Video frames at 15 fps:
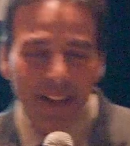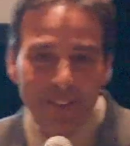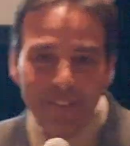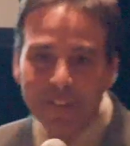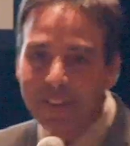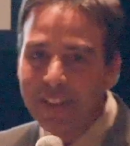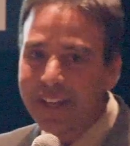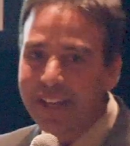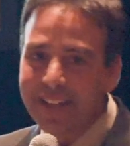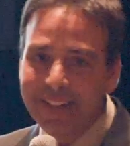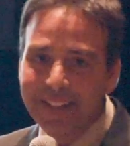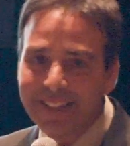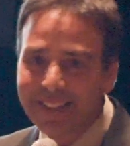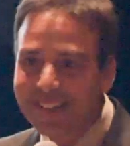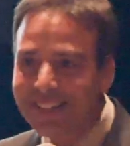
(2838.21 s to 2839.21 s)
Whatever
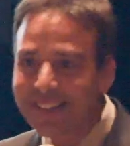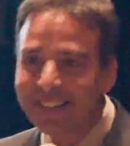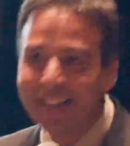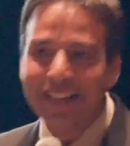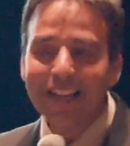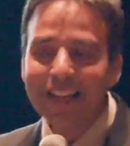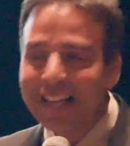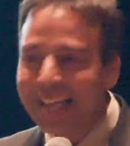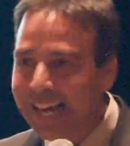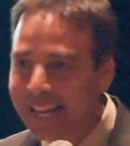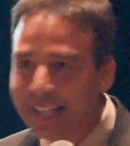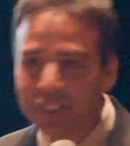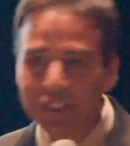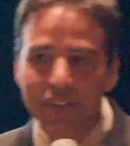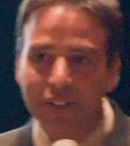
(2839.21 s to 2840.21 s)
that is,
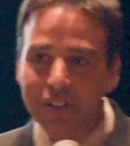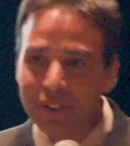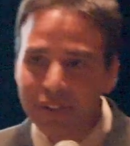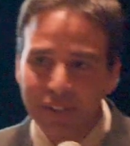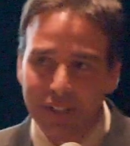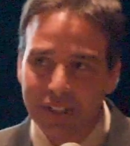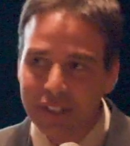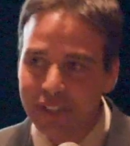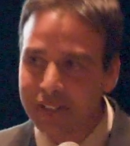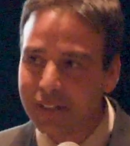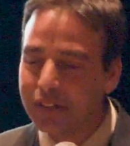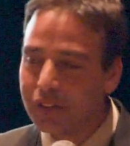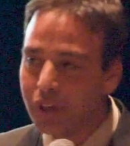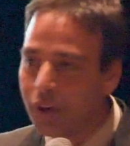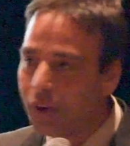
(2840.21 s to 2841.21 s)
catch it early.
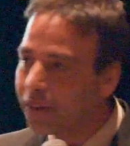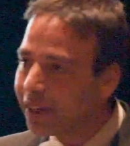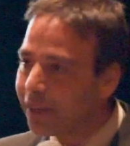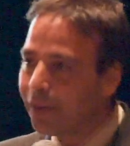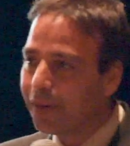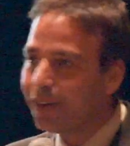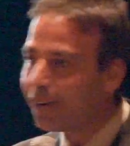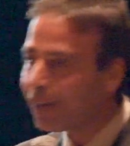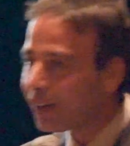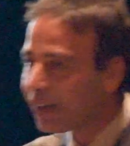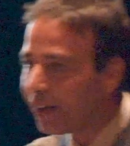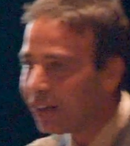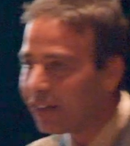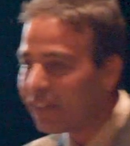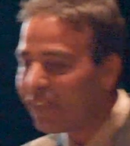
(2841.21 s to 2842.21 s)
Notice when you're
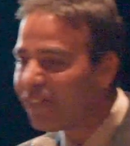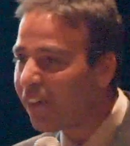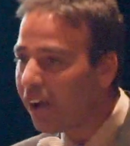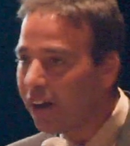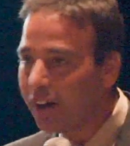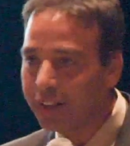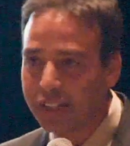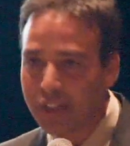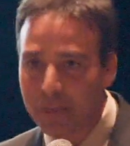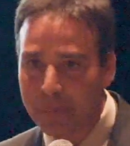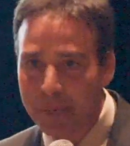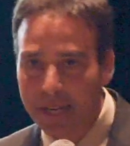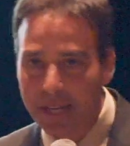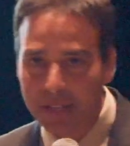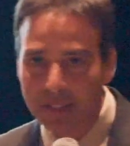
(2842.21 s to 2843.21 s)
starting to fall in
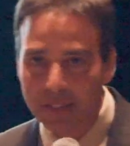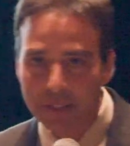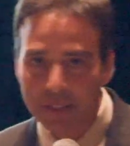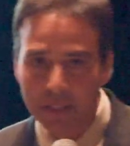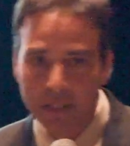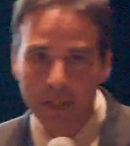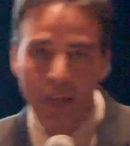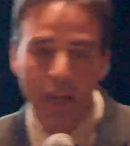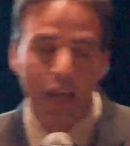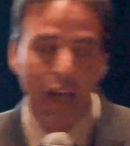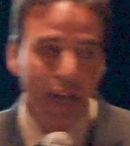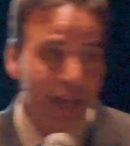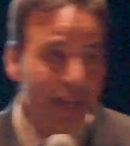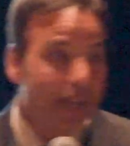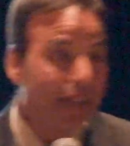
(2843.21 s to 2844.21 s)
that pattern
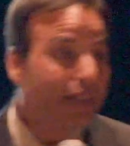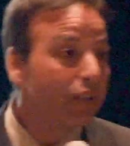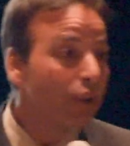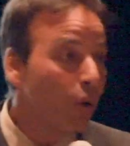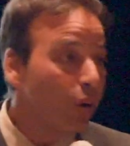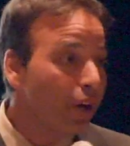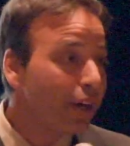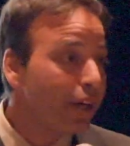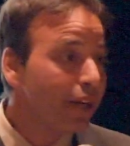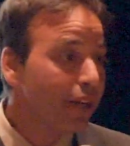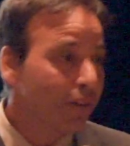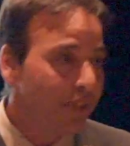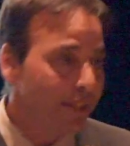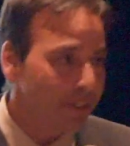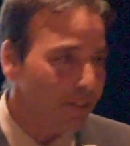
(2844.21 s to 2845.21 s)
and don't
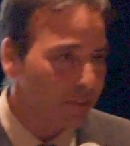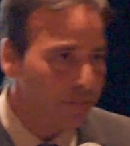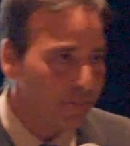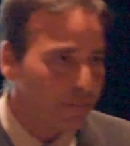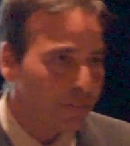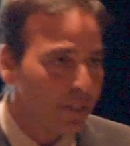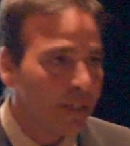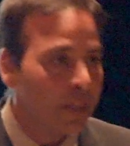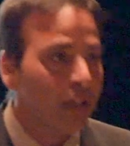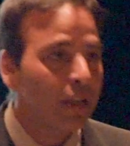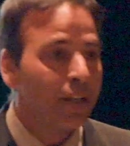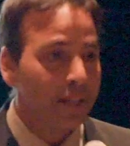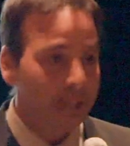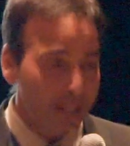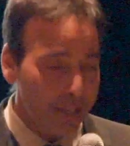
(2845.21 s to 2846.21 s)
let yourself.
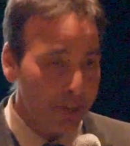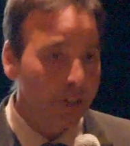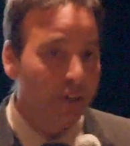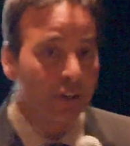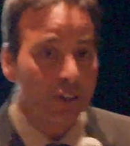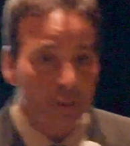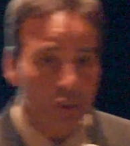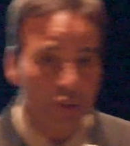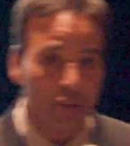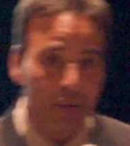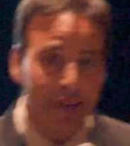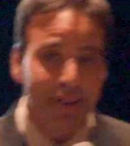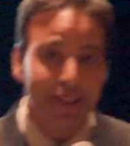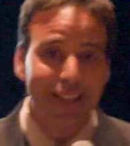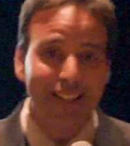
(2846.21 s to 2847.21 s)
Hear your
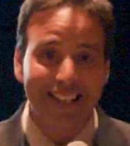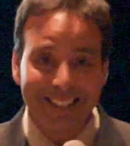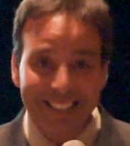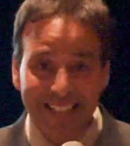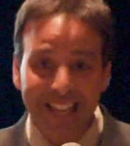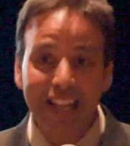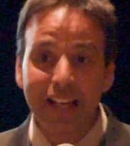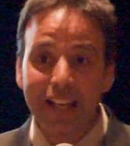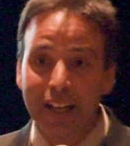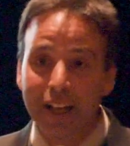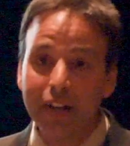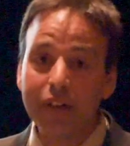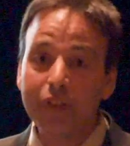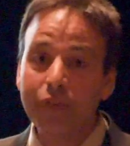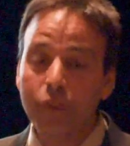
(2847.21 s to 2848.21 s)
stress and take
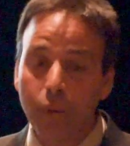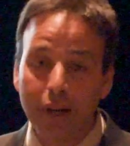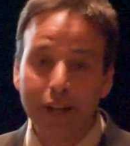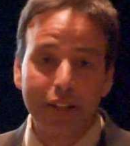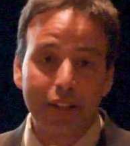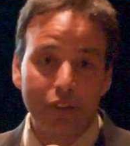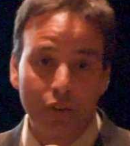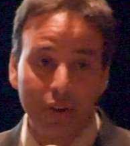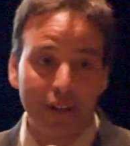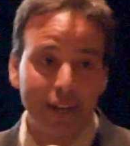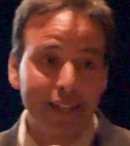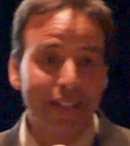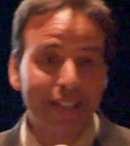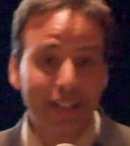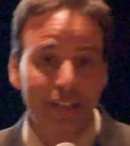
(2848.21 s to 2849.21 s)
care of what it's
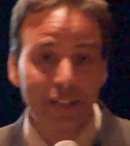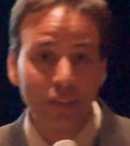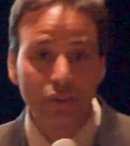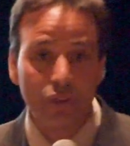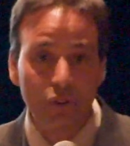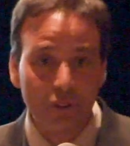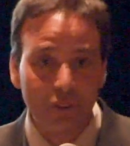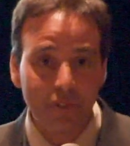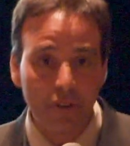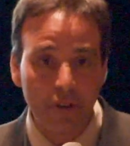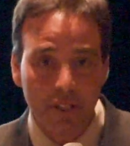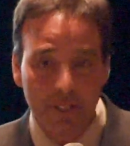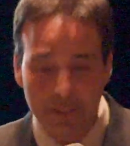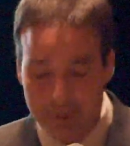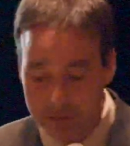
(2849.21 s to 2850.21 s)
trying to get you to
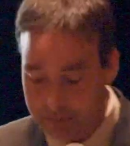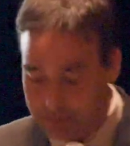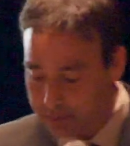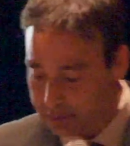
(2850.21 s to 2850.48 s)
avoid.